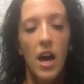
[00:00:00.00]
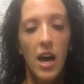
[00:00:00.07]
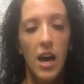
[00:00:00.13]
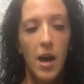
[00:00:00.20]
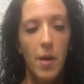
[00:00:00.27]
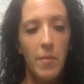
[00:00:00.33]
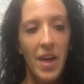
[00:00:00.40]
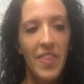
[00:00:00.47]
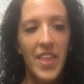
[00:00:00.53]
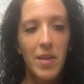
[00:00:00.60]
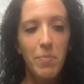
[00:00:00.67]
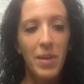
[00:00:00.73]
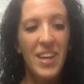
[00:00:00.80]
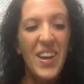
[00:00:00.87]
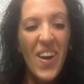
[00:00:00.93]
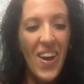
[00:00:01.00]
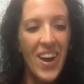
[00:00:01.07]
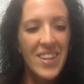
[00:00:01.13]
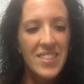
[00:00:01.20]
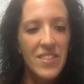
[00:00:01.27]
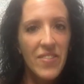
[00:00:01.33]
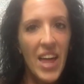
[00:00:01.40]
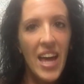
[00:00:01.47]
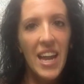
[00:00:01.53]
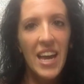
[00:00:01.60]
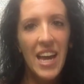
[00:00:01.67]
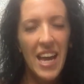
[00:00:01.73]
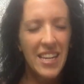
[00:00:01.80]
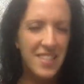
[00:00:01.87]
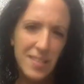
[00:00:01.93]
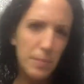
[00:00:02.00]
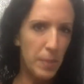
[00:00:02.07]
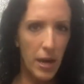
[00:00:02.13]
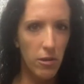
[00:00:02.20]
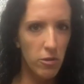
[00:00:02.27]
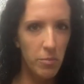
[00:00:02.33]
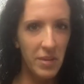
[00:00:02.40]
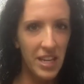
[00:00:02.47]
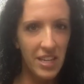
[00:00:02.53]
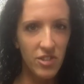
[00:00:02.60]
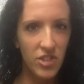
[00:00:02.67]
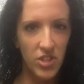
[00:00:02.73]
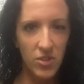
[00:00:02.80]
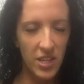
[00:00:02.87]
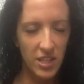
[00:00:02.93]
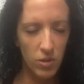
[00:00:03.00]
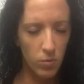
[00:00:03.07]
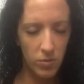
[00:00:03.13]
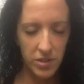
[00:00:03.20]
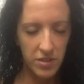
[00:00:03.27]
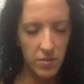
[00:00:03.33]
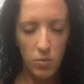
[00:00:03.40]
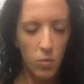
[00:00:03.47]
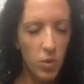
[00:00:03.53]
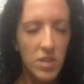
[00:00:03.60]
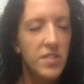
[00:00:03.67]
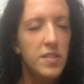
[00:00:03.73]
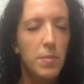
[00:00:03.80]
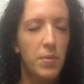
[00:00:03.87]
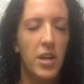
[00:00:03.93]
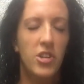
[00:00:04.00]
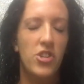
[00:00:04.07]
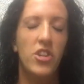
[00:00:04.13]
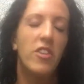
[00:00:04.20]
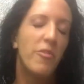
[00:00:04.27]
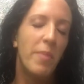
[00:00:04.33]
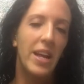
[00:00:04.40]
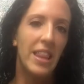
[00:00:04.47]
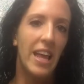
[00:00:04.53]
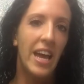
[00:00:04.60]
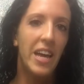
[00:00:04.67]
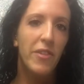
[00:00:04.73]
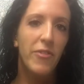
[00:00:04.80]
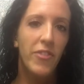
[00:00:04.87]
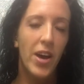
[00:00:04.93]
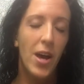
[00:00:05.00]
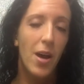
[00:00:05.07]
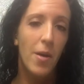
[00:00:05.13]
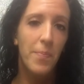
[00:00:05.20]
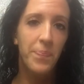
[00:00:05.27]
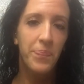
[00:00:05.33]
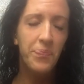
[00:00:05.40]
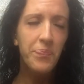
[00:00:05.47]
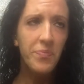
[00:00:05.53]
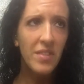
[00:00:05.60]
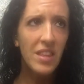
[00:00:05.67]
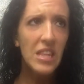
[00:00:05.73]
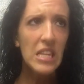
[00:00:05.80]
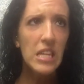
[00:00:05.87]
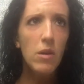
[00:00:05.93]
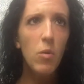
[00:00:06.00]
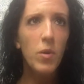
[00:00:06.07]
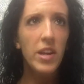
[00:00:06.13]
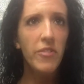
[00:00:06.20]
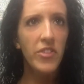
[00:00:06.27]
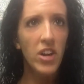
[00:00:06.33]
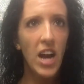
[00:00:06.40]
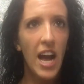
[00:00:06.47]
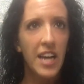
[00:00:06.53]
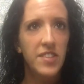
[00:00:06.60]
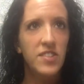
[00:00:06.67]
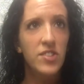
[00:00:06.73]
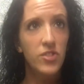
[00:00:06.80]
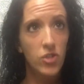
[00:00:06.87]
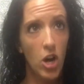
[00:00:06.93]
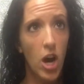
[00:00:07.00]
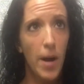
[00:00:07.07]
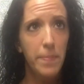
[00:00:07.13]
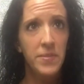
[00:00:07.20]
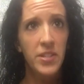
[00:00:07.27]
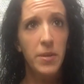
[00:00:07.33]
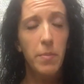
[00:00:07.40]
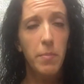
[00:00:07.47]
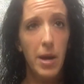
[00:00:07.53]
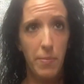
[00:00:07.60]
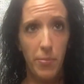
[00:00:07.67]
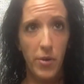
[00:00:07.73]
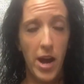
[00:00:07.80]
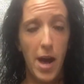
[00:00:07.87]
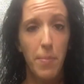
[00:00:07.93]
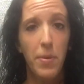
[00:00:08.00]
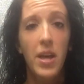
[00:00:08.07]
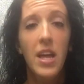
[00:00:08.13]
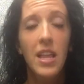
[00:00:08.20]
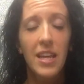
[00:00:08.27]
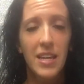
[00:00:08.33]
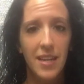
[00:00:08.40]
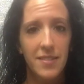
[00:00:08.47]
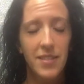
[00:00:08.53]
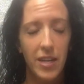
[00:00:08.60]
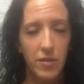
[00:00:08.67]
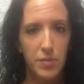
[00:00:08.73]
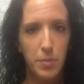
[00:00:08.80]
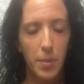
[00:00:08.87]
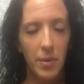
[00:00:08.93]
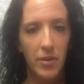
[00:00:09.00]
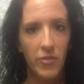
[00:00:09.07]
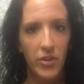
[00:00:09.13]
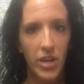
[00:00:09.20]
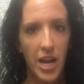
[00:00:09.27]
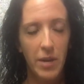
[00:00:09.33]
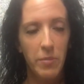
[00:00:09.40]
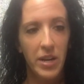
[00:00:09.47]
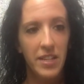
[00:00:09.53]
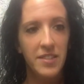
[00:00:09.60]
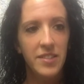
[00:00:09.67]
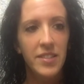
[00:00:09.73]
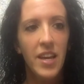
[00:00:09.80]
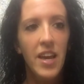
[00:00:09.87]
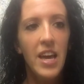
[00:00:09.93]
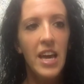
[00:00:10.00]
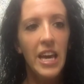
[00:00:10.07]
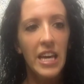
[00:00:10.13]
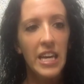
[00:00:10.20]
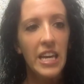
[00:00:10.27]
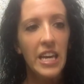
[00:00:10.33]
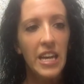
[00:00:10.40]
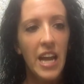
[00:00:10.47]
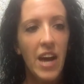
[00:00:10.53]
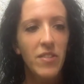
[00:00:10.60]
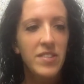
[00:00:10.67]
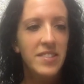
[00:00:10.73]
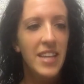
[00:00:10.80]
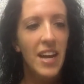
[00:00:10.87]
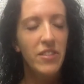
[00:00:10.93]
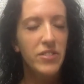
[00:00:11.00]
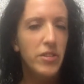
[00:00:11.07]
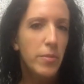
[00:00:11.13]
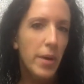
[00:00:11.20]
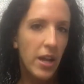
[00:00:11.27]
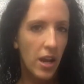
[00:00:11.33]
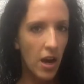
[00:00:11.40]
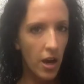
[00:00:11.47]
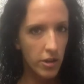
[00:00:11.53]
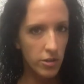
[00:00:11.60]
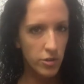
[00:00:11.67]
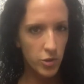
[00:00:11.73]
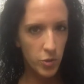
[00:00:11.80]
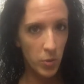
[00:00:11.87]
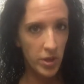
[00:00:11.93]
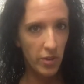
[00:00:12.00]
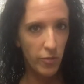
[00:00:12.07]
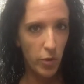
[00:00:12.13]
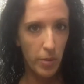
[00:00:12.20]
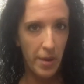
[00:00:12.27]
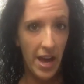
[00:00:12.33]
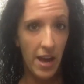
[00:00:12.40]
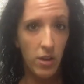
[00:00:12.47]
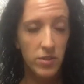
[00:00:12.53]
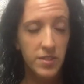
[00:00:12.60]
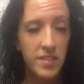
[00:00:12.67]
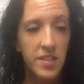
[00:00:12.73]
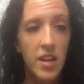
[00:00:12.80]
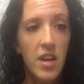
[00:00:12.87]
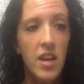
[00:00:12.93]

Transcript: And then because of that, it kind of spiraled me into like the worst depression of my life. Whenever I stopped my prep, like I said, I was prepping for 9 months, and I was down to about 124 pounds.